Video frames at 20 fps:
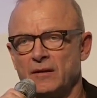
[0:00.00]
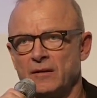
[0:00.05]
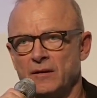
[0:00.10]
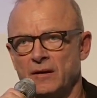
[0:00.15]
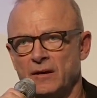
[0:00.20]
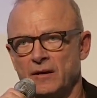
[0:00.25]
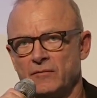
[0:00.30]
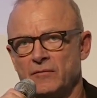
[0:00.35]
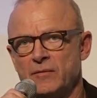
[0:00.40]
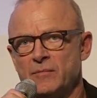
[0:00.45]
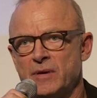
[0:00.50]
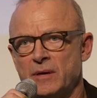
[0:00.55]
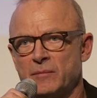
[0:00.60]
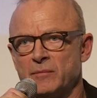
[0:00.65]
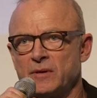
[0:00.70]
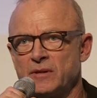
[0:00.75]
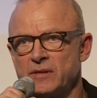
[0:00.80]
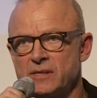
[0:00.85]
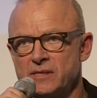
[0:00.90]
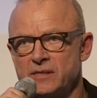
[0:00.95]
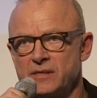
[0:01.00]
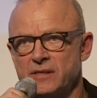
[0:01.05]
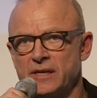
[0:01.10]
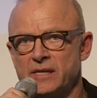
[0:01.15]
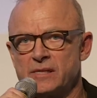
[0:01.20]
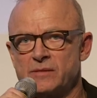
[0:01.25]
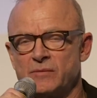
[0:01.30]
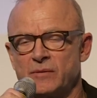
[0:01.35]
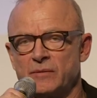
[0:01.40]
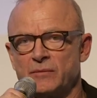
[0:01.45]
I remember these
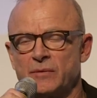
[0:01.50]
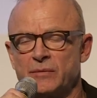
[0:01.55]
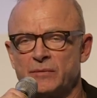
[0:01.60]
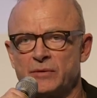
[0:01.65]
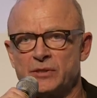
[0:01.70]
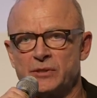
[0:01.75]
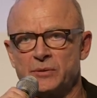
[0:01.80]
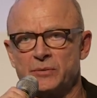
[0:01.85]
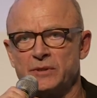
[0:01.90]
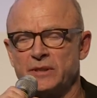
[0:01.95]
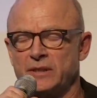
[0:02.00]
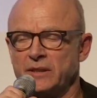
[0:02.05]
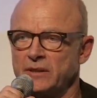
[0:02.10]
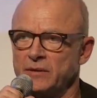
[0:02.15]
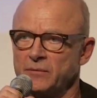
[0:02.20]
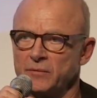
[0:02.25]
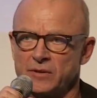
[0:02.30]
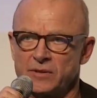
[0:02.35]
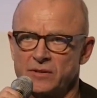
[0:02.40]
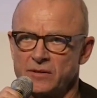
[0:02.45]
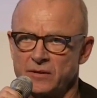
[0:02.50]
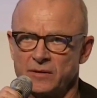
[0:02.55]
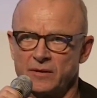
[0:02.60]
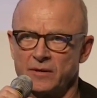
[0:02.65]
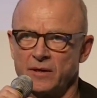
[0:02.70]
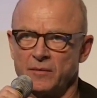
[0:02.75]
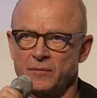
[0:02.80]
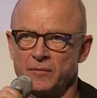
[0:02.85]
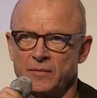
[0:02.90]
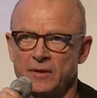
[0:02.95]
days when we were shooting it. It was,
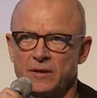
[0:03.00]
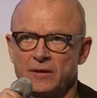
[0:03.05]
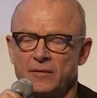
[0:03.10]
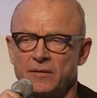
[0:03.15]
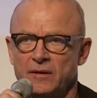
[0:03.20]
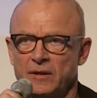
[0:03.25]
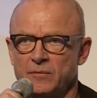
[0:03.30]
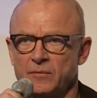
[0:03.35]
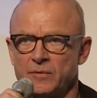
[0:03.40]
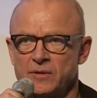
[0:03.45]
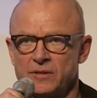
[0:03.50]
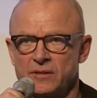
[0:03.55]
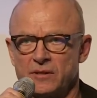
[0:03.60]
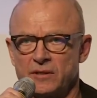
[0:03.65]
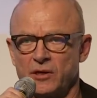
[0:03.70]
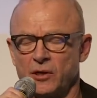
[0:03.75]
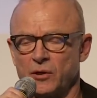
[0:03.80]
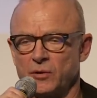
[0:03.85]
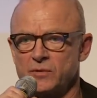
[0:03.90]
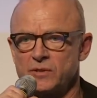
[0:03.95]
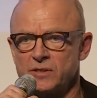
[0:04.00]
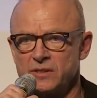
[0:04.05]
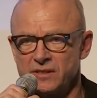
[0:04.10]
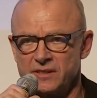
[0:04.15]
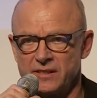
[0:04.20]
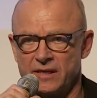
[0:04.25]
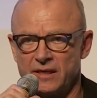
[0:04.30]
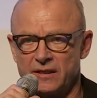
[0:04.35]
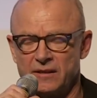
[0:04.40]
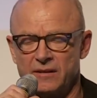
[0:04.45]
it was a closed
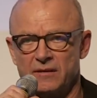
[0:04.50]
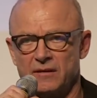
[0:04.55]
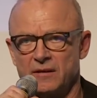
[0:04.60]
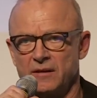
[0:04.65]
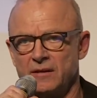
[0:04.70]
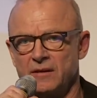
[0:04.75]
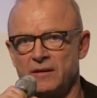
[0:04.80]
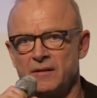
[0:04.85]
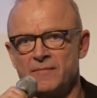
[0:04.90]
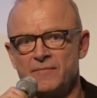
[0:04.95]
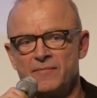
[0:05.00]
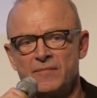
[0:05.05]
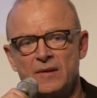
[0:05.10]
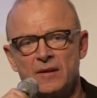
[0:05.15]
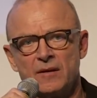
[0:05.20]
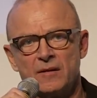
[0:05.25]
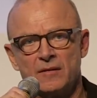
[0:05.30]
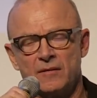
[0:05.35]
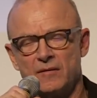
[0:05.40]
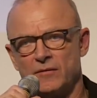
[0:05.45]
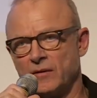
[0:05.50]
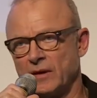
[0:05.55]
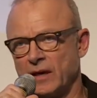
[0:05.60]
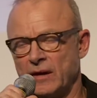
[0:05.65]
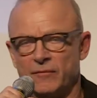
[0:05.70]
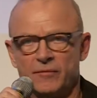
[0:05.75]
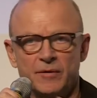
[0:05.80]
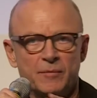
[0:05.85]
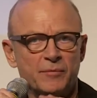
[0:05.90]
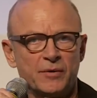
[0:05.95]
set, and
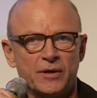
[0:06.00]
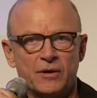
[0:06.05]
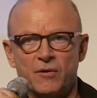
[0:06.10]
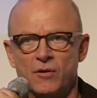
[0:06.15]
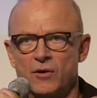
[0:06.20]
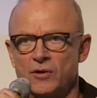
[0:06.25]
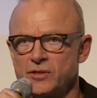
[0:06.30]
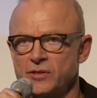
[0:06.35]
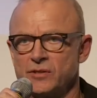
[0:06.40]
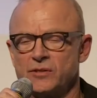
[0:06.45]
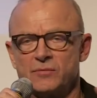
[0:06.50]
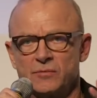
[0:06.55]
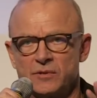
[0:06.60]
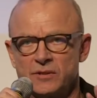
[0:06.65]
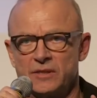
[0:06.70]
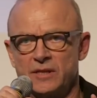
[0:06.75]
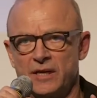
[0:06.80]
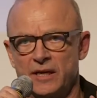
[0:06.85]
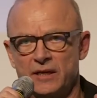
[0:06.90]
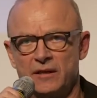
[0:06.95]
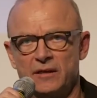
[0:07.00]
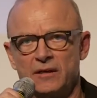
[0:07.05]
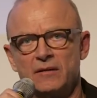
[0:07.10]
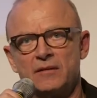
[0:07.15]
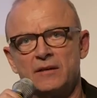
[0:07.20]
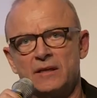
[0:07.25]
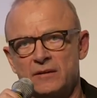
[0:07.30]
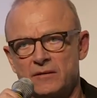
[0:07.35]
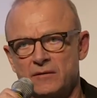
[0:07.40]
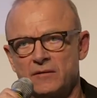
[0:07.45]
every precautions was taken
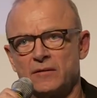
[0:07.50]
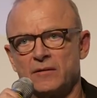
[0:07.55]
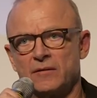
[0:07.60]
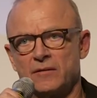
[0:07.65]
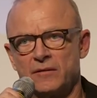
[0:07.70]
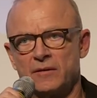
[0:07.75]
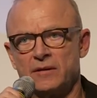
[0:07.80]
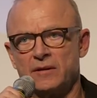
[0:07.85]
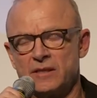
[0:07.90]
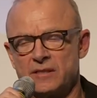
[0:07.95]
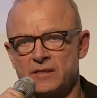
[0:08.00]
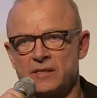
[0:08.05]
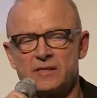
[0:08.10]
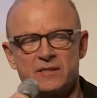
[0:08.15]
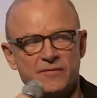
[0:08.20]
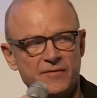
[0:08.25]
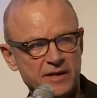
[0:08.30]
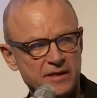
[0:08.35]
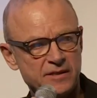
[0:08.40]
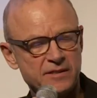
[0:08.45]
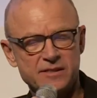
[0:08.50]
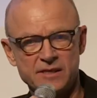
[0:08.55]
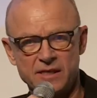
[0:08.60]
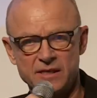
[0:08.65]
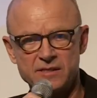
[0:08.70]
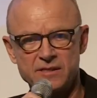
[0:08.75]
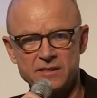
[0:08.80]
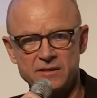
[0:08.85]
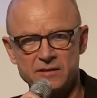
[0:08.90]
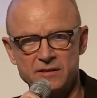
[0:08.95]
that this is very
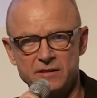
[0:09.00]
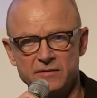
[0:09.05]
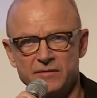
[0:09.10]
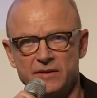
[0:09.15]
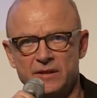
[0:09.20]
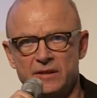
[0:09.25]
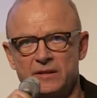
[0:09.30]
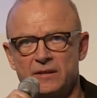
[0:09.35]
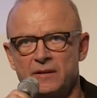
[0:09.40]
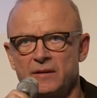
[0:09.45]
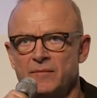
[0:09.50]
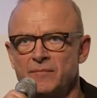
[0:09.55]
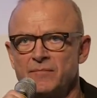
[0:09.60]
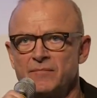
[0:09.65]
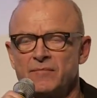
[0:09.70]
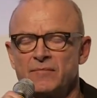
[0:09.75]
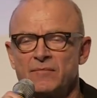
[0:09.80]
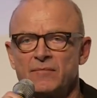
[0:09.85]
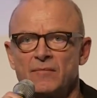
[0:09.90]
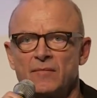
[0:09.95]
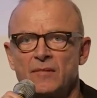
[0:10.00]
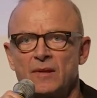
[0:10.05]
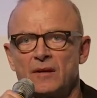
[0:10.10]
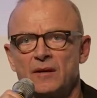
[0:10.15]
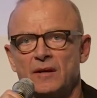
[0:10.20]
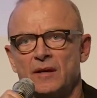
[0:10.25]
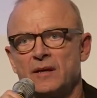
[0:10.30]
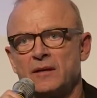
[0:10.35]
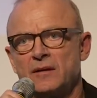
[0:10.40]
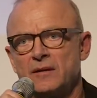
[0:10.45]
sensitive.
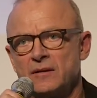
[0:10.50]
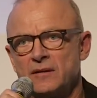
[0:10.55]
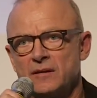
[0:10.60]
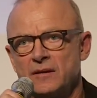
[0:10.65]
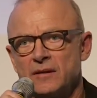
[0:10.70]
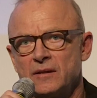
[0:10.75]
And